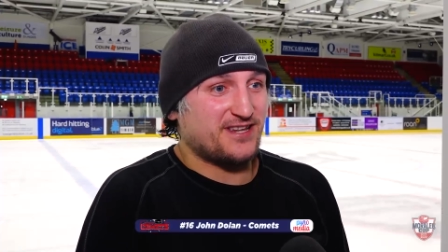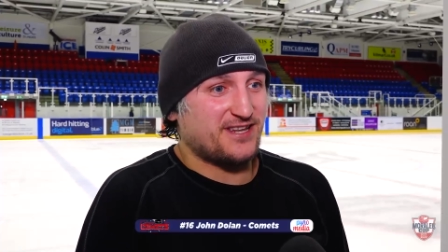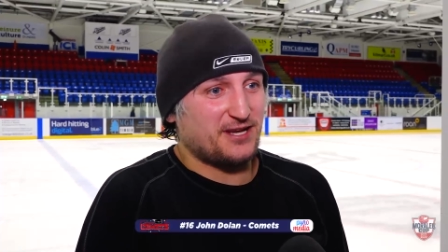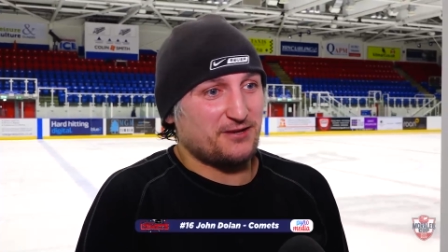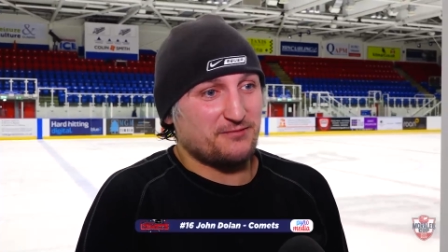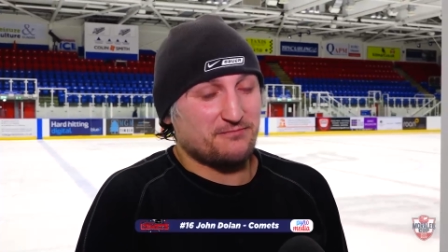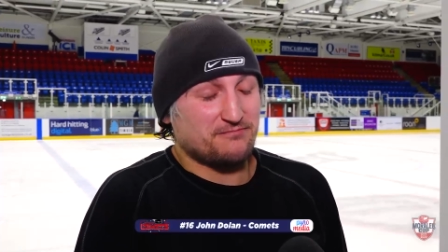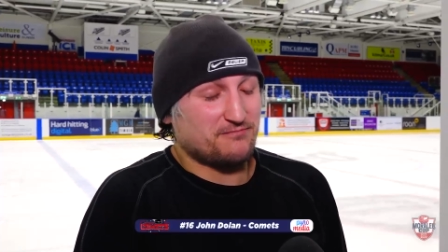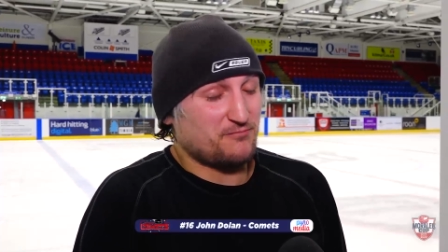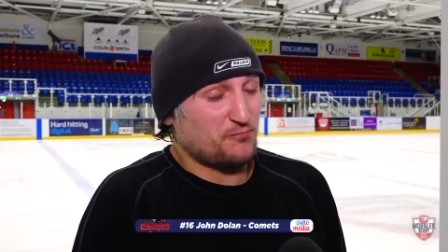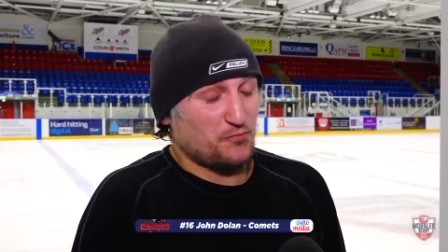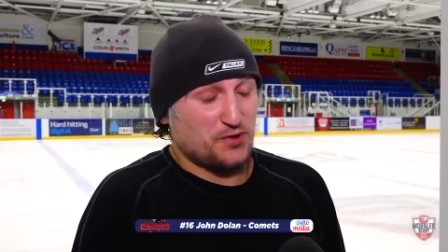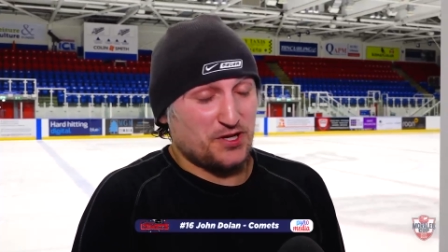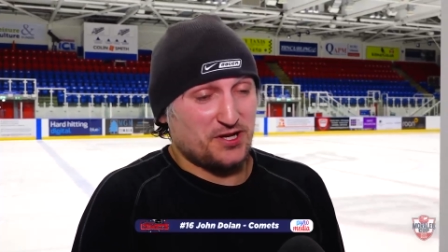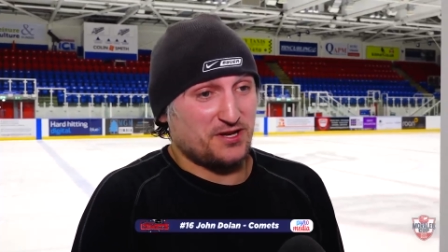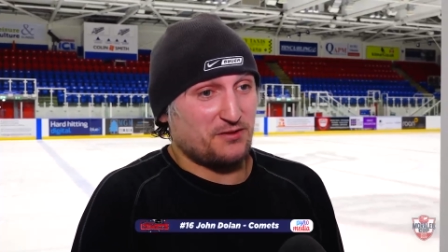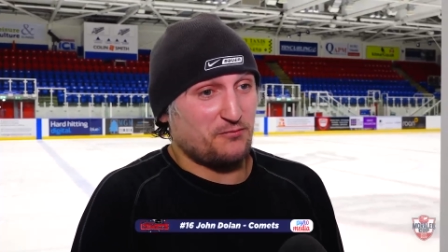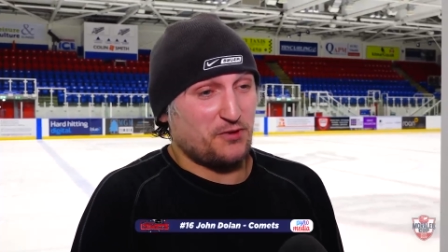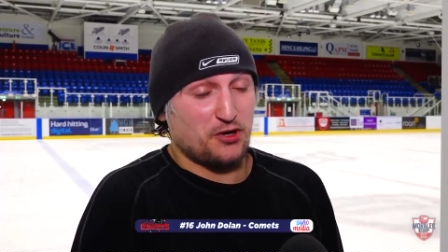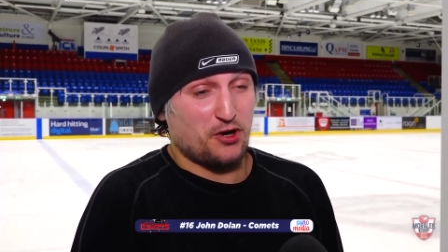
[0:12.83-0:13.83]
Then we,
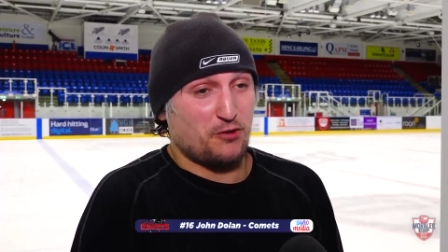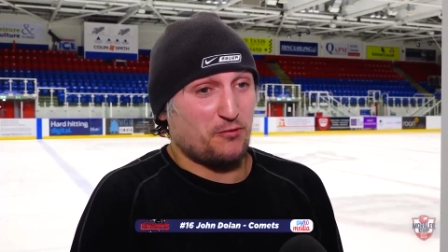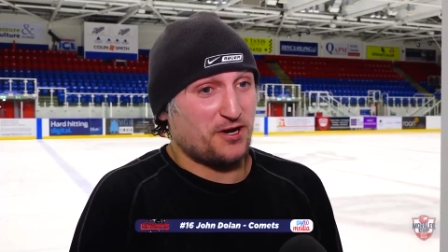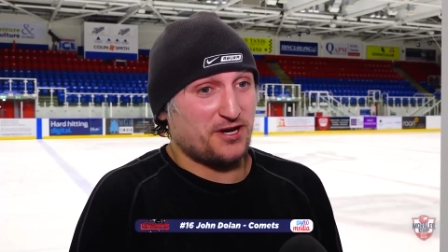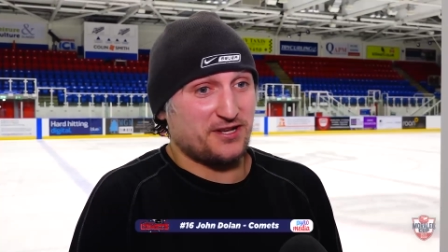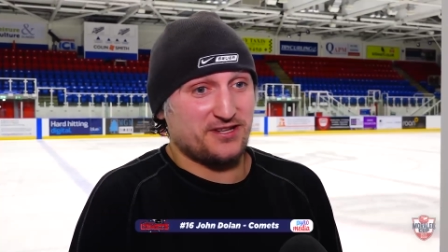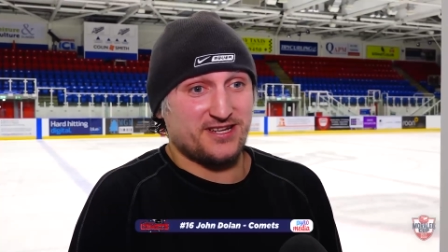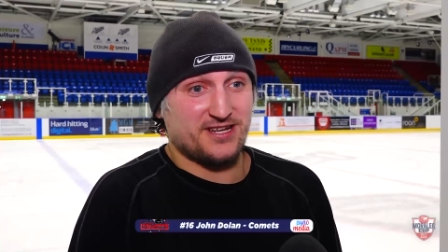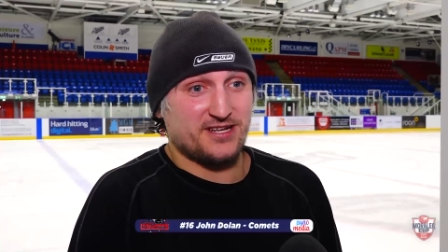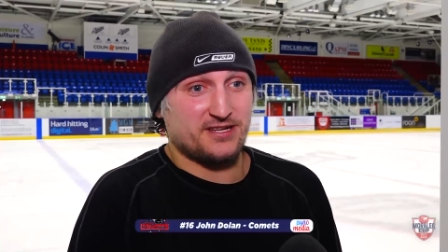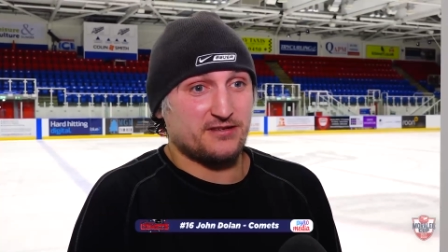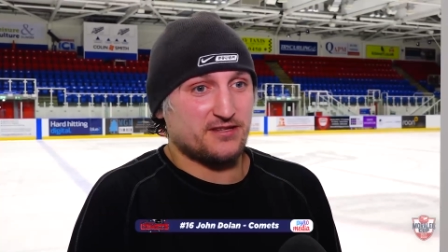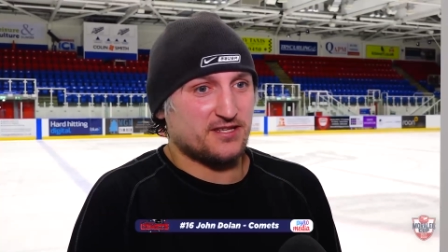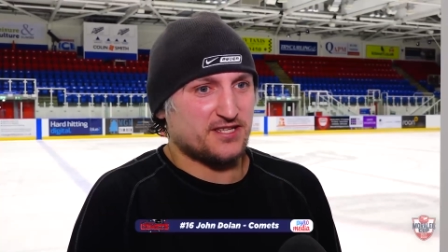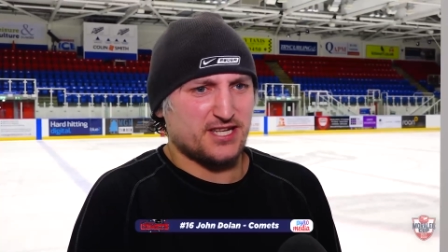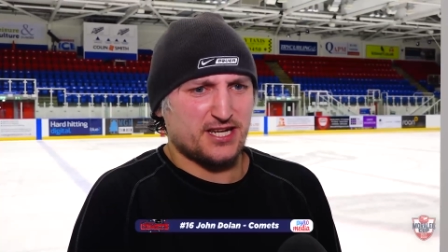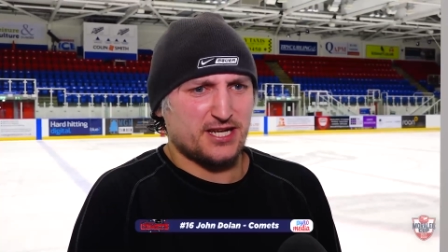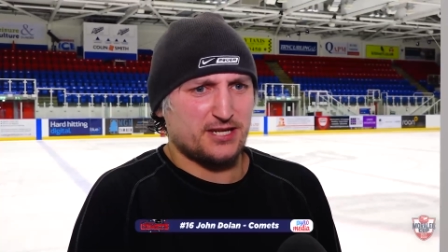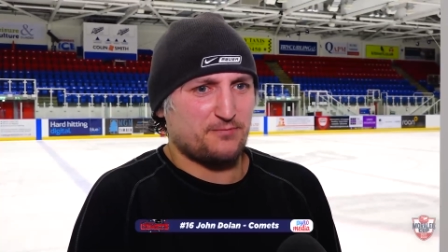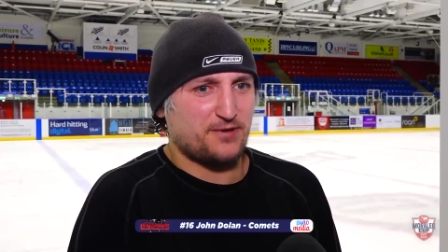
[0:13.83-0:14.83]
we got one in the, the
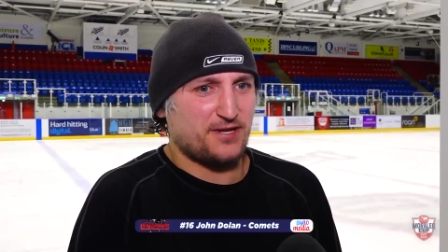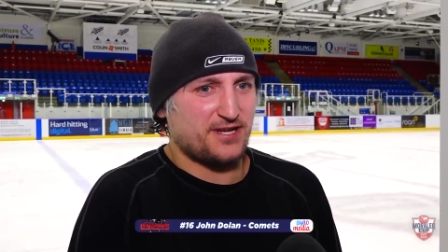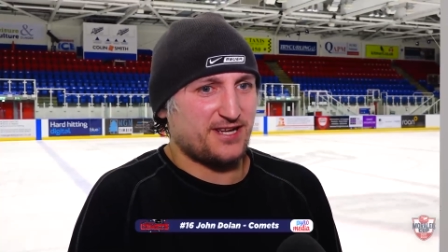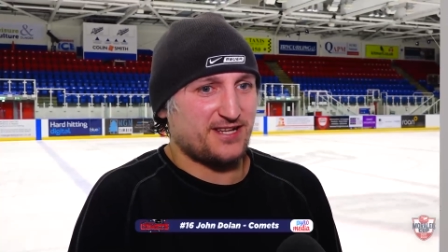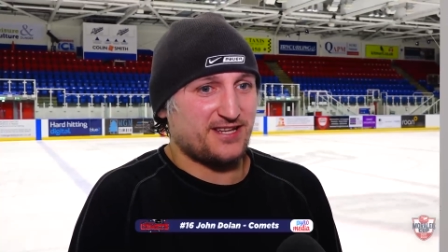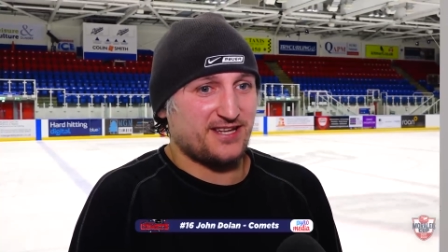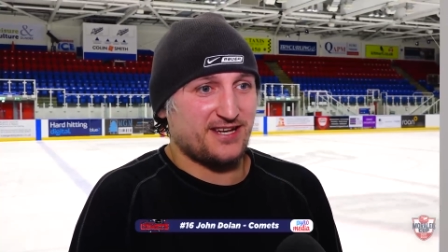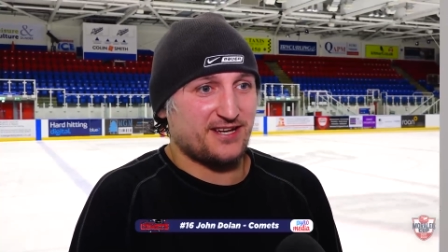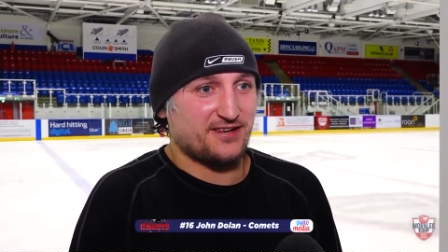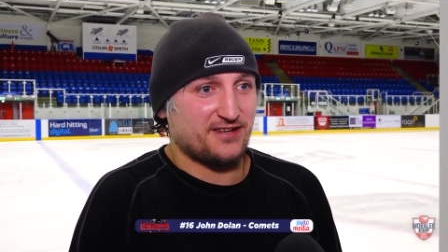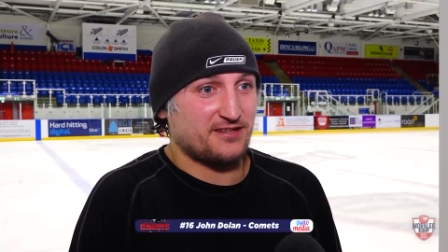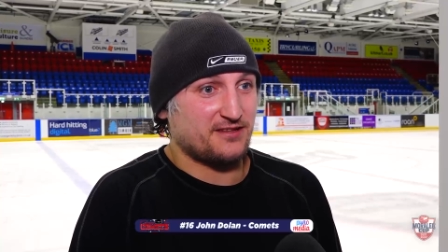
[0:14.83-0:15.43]
second period there,